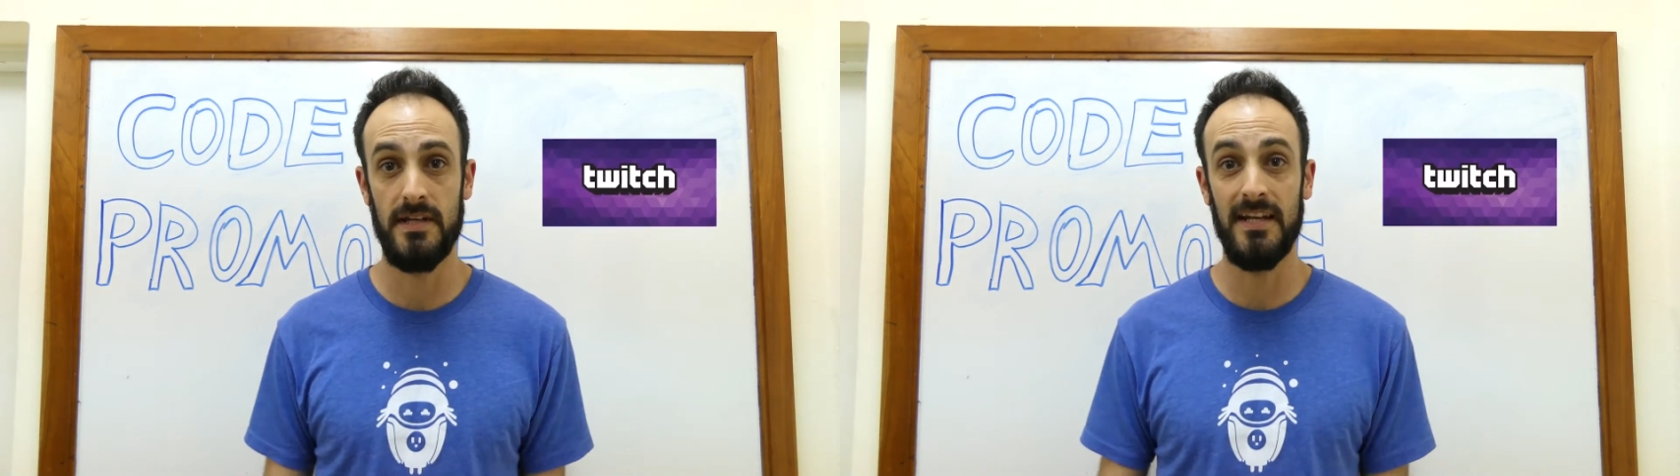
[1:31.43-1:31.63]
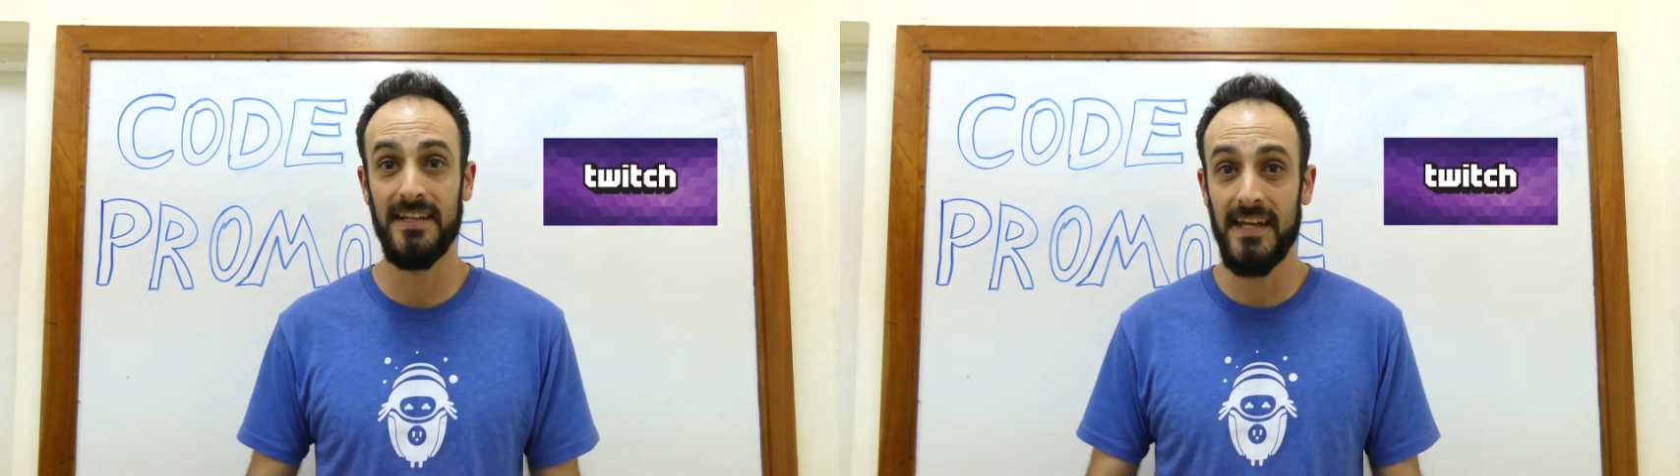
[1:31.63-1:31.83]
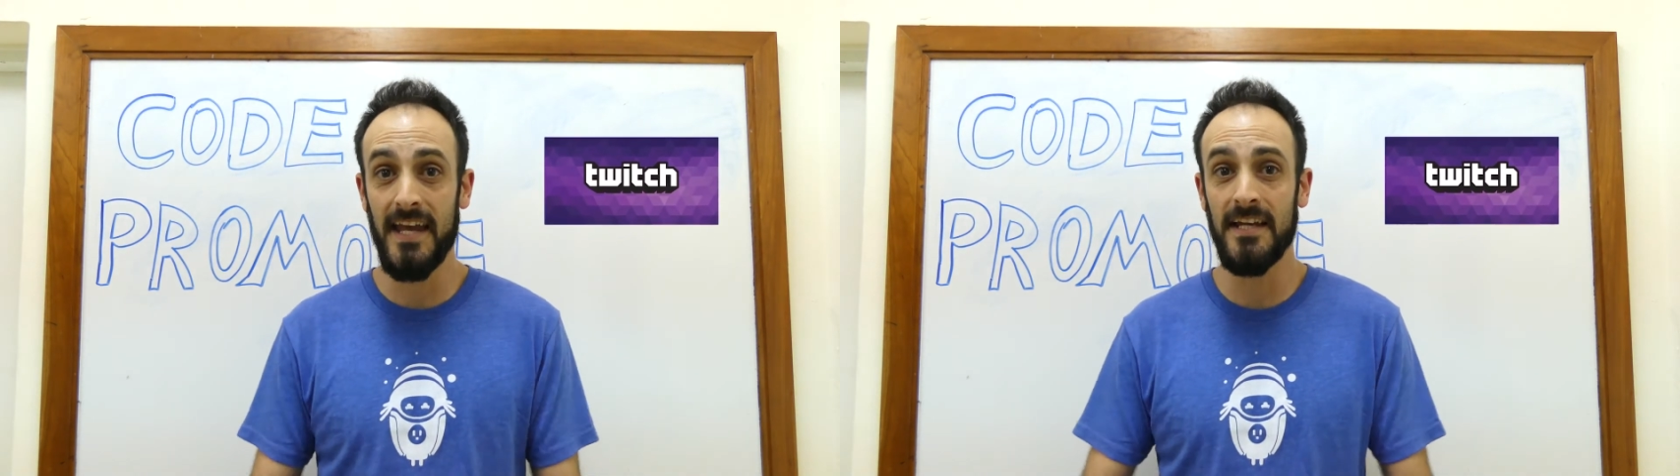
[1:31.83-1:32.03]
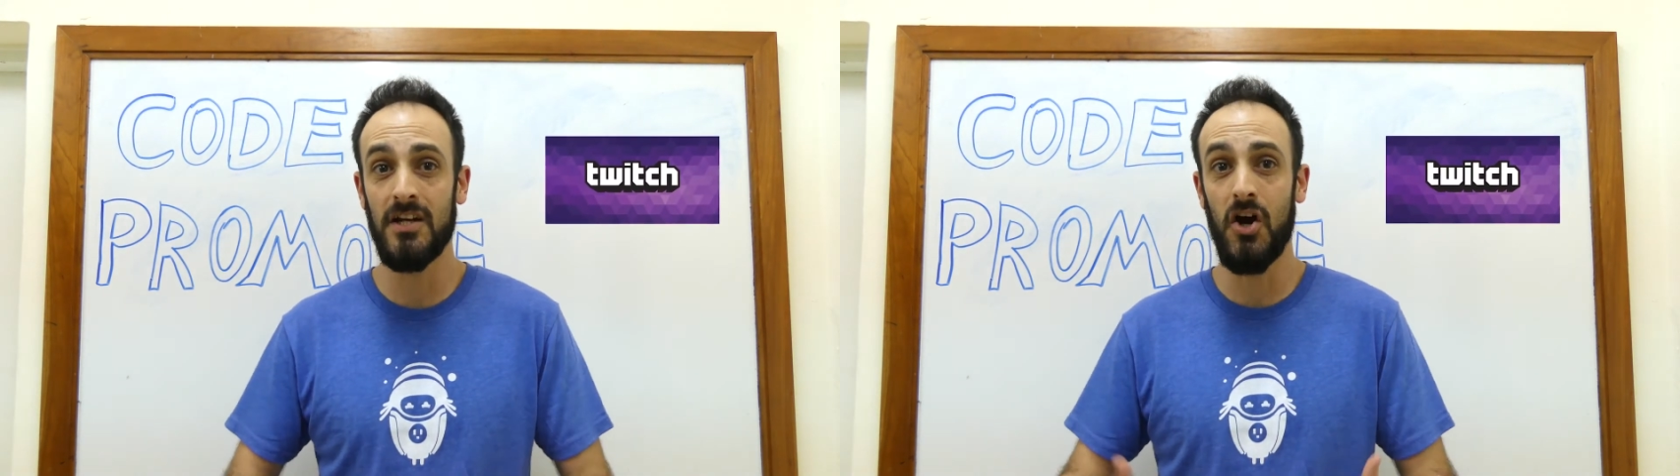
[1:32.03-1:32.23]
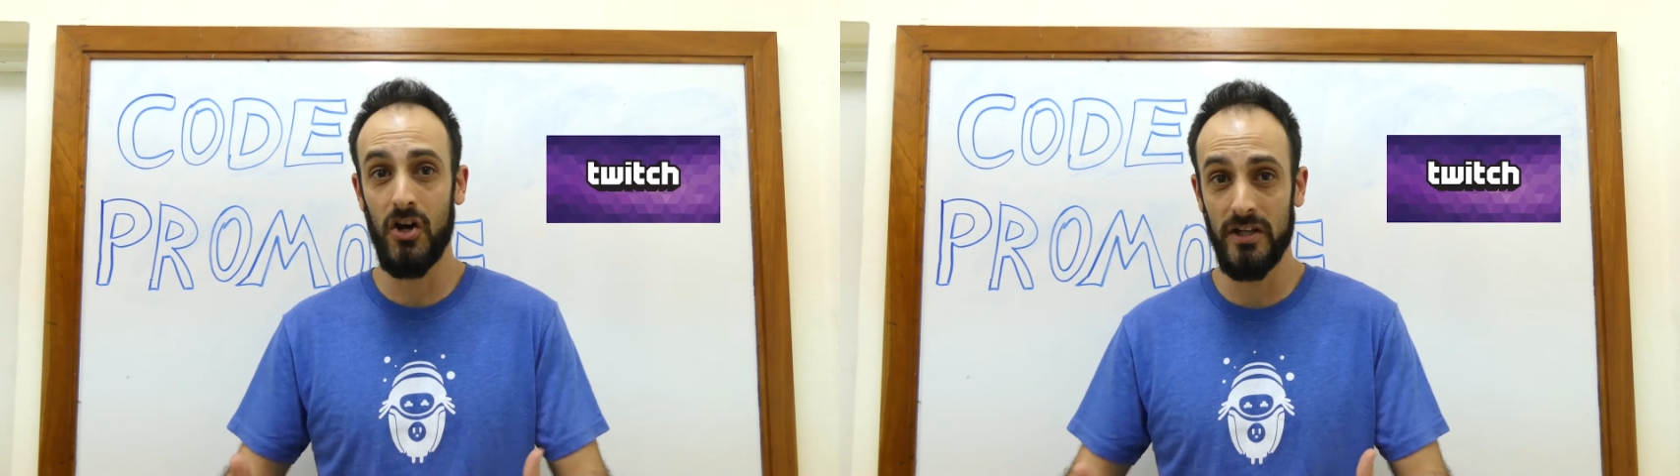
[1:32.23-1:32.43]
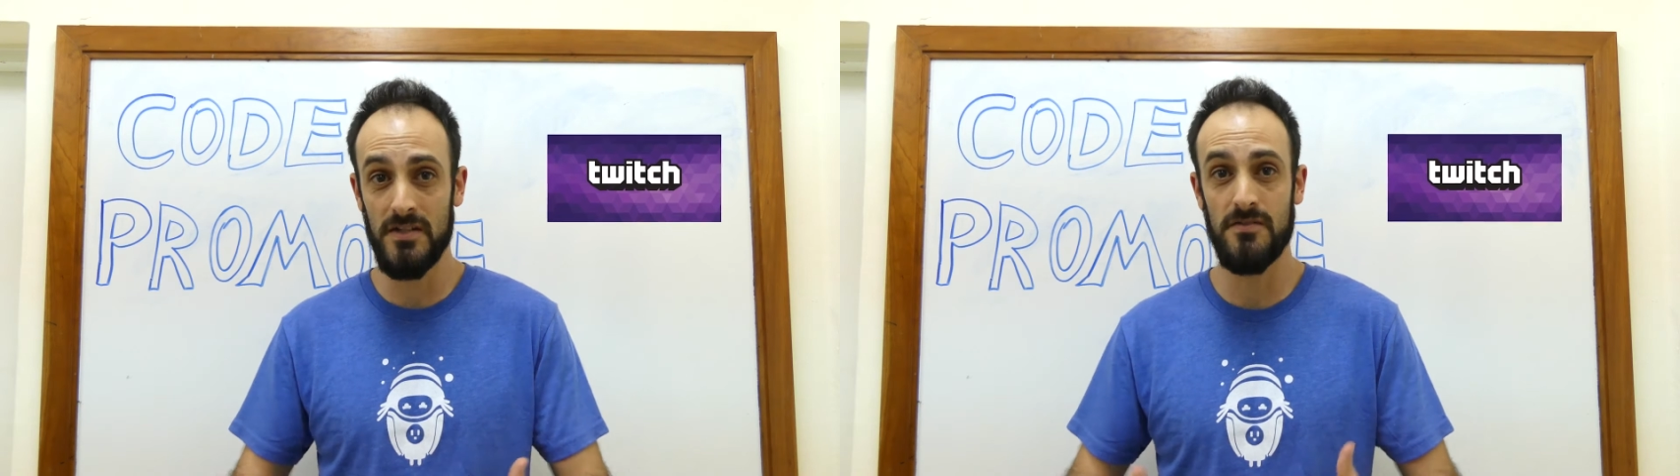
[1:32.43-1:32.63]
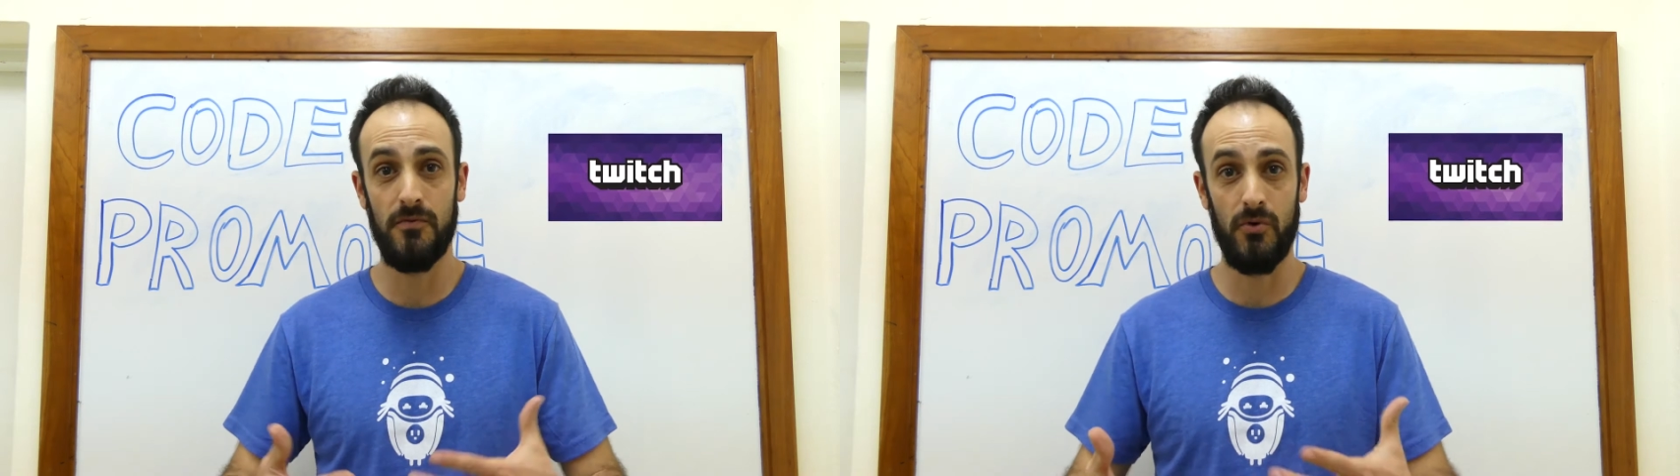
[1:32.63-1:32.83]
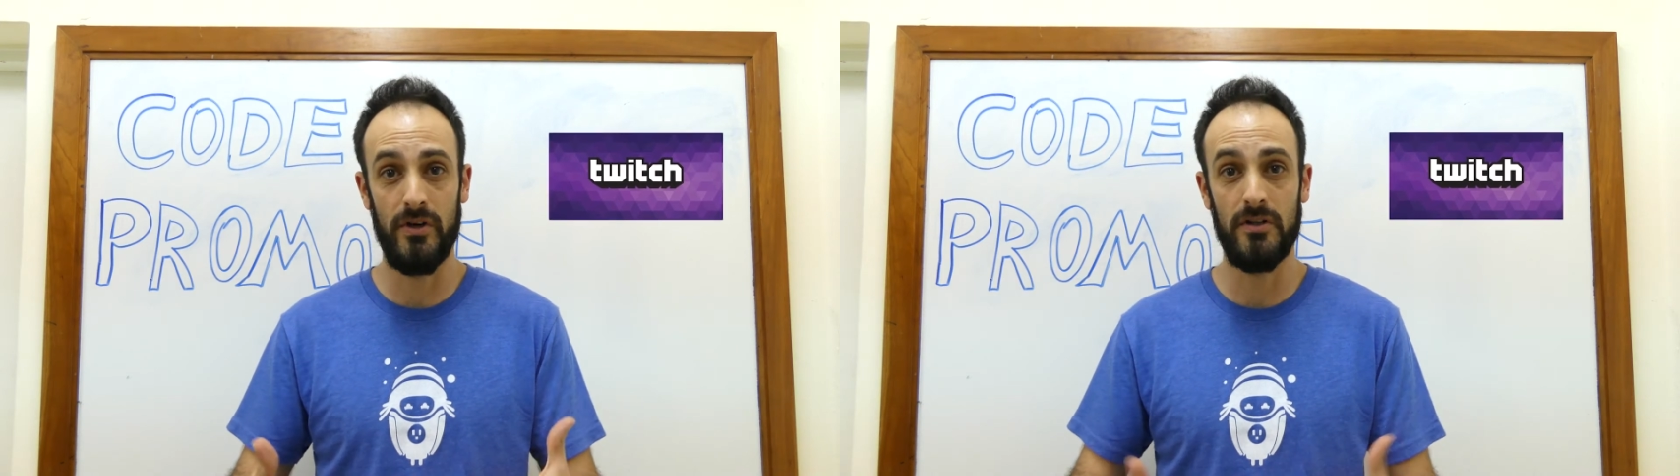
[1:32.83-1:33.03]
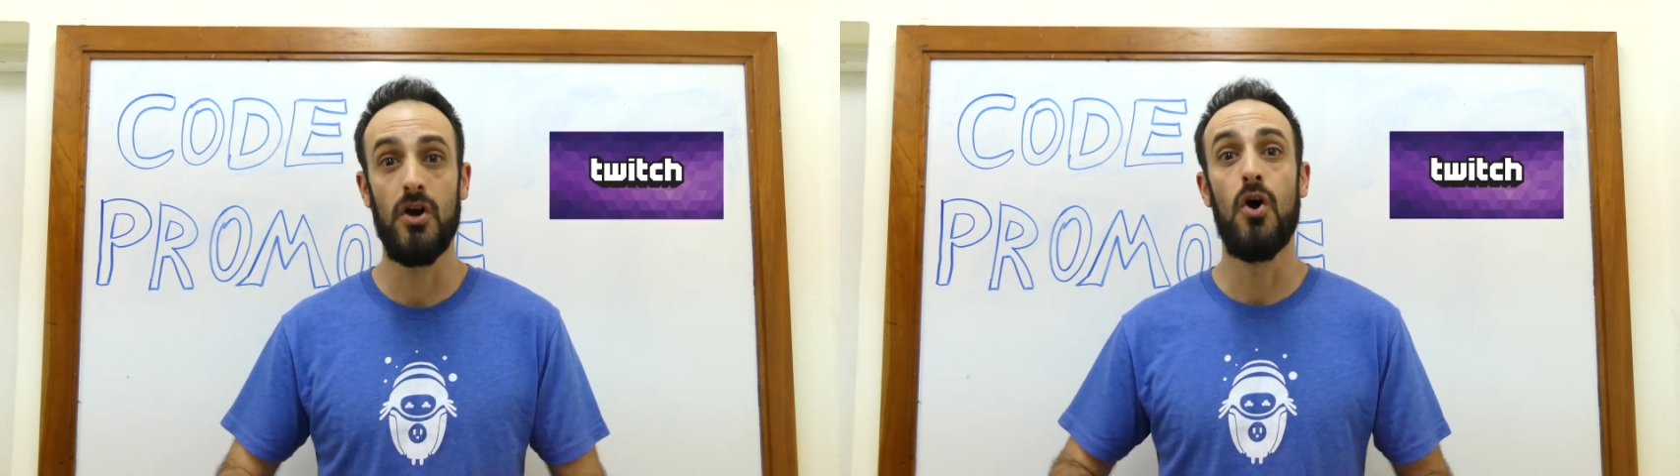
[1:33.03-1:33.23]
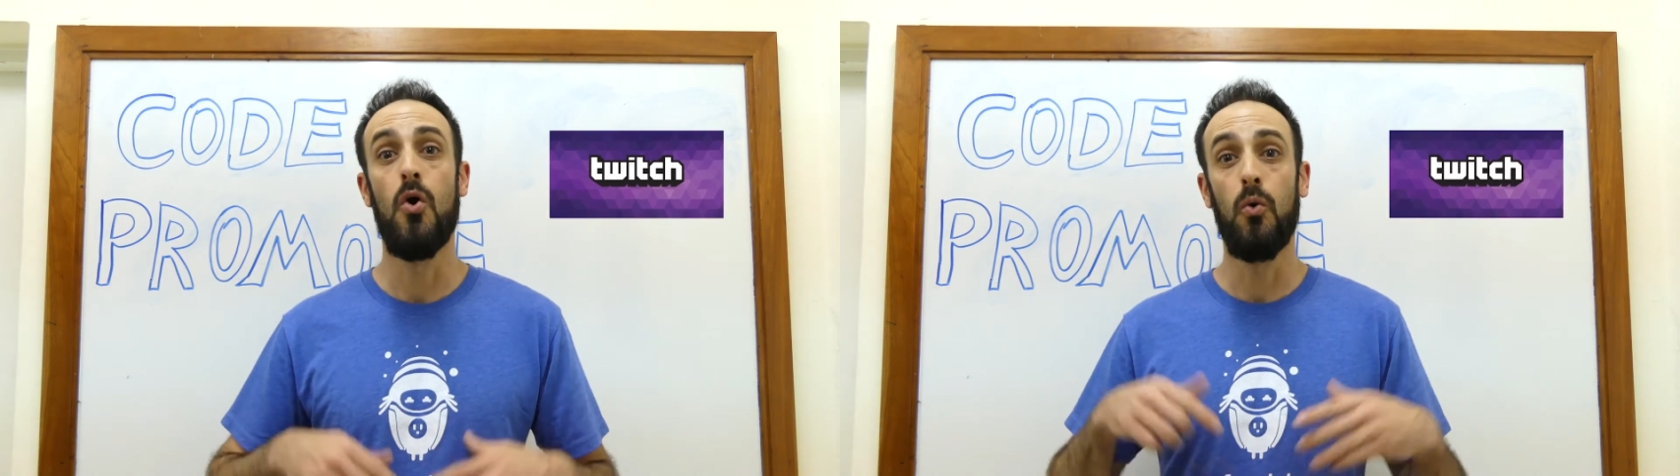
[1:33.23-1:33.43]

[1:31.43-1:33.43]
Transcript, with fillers: and gain an audience for it